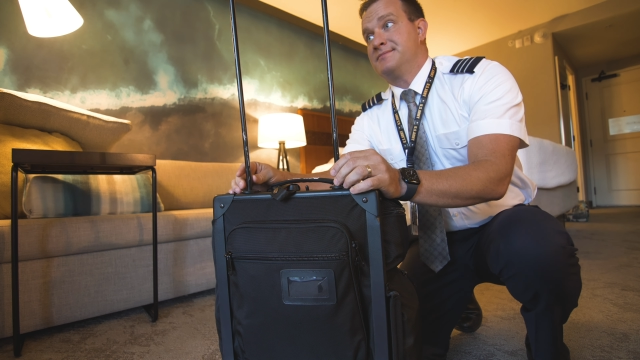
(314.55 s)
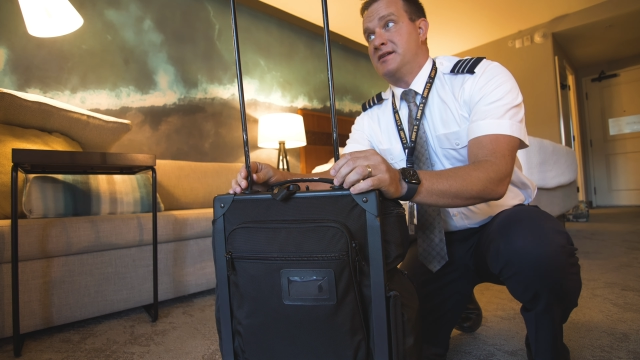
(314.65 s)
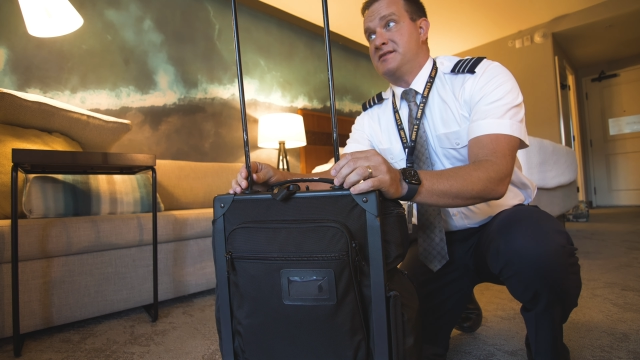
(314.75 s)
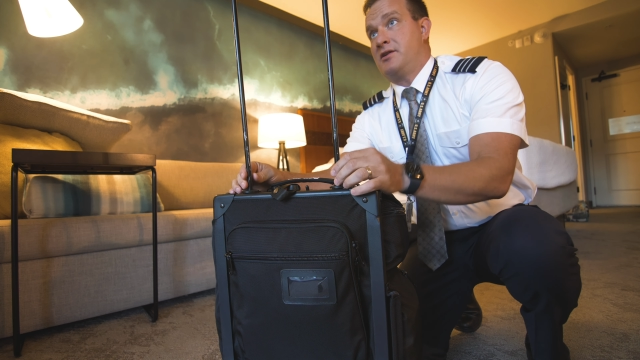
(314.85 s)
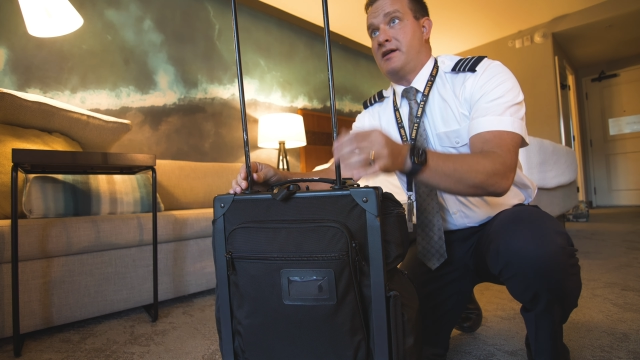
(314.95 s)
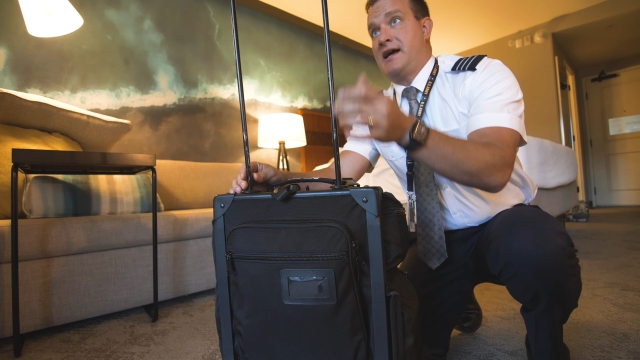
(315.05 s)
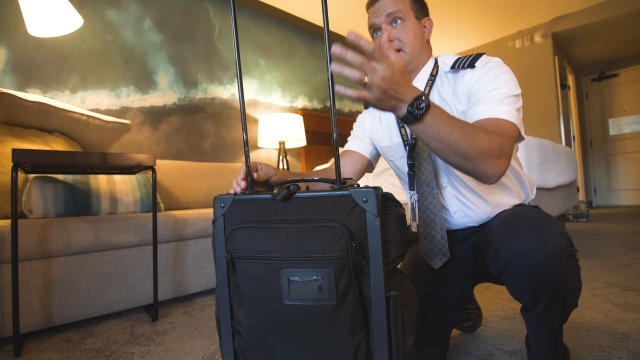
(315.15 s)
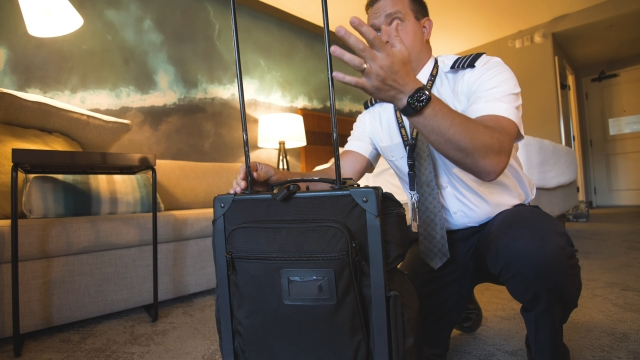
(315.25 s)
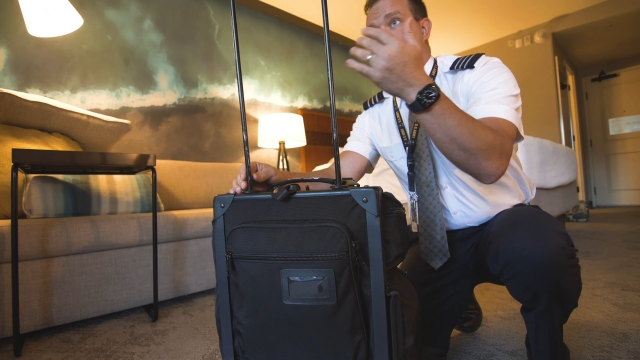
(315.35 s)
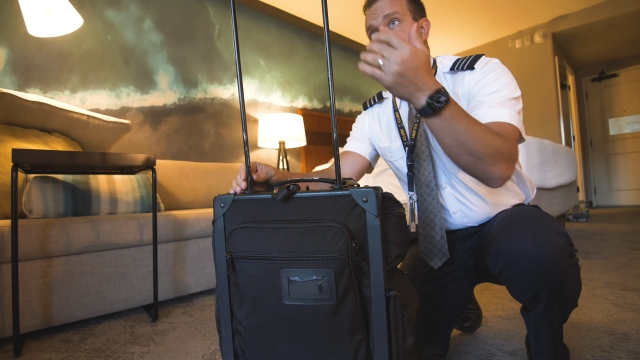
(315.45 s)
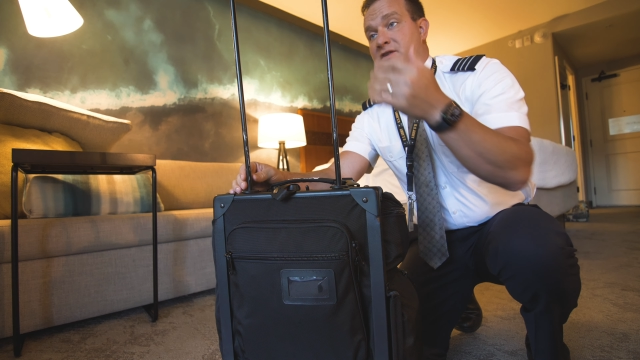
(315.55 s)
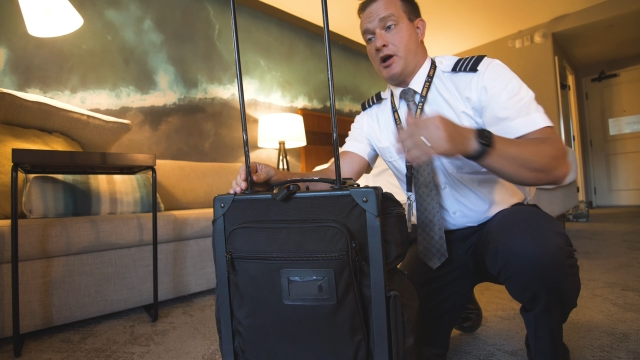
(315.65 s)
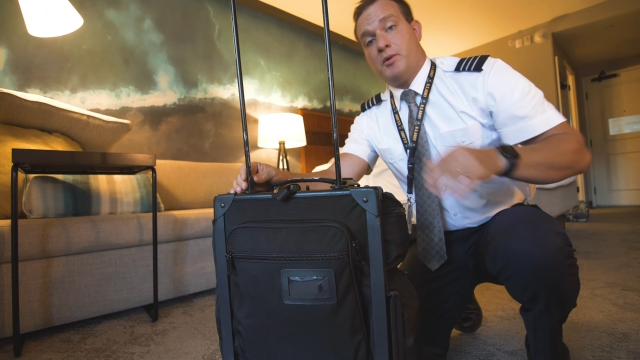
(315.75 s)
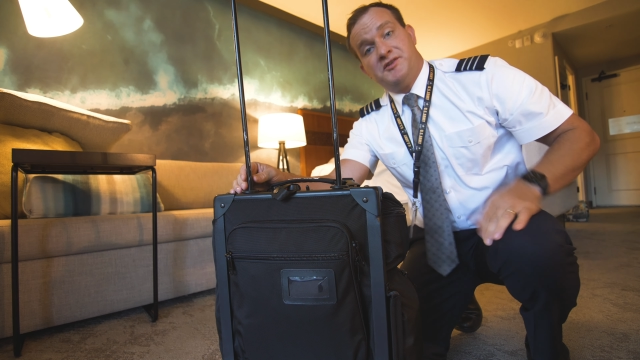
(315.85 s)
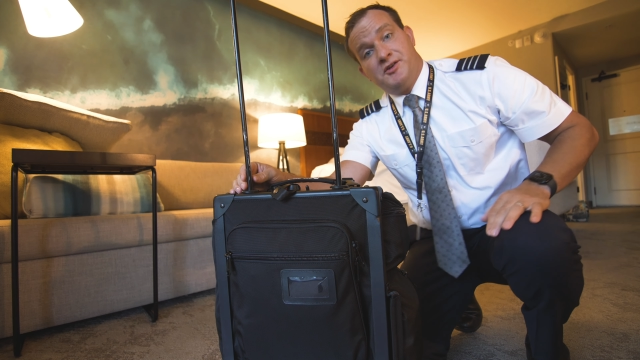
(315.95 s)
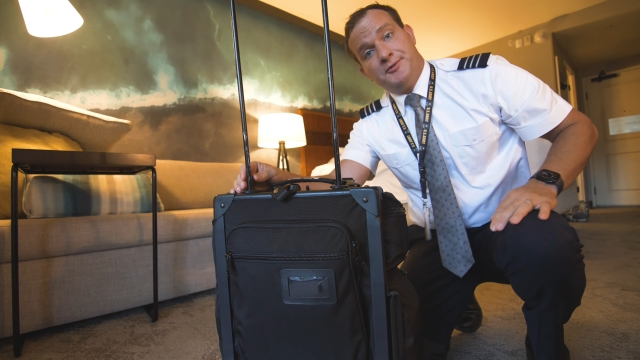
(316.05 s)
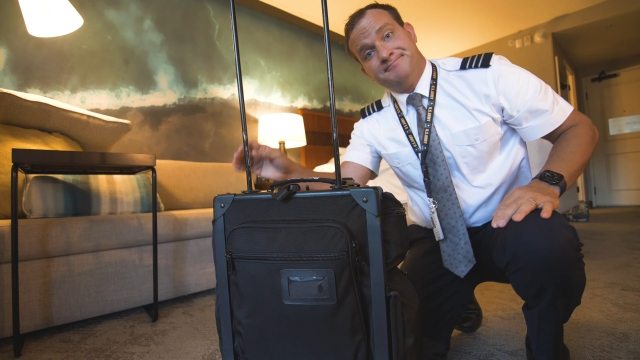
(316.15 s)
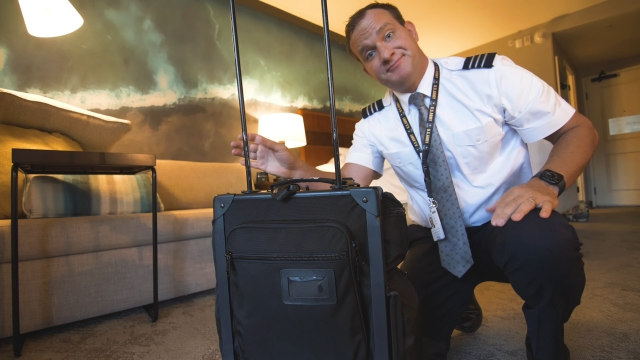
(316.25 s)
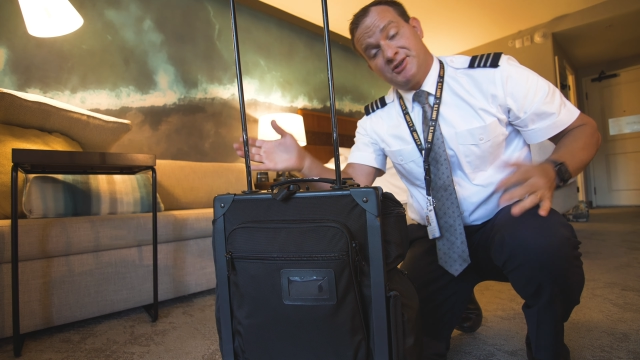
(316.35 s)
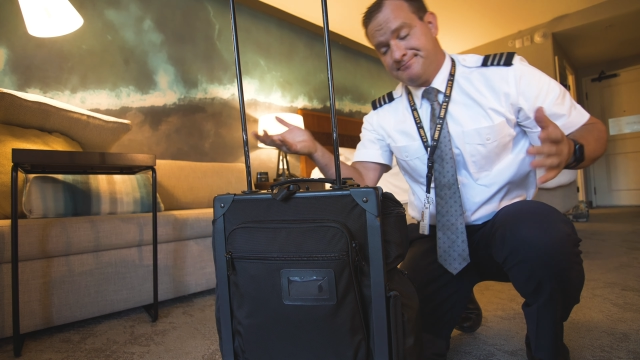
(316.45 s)
until I can figure out what to do.
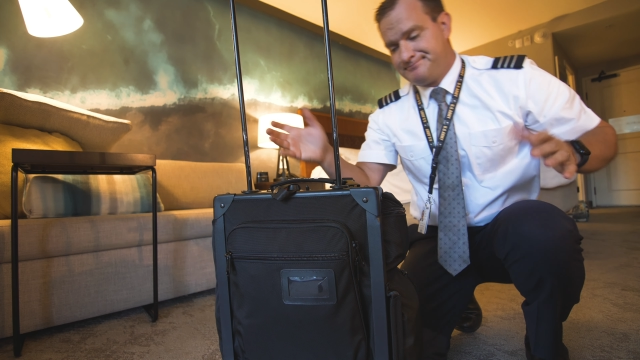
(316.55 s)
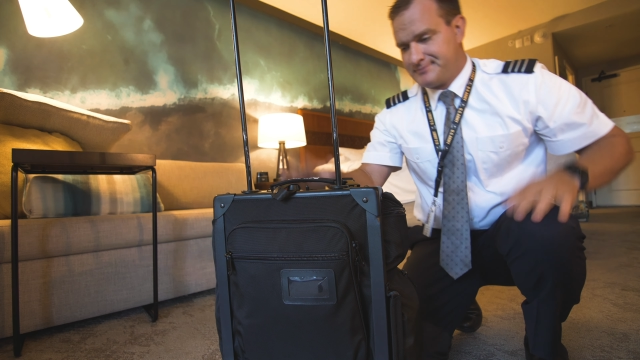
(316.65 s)
So.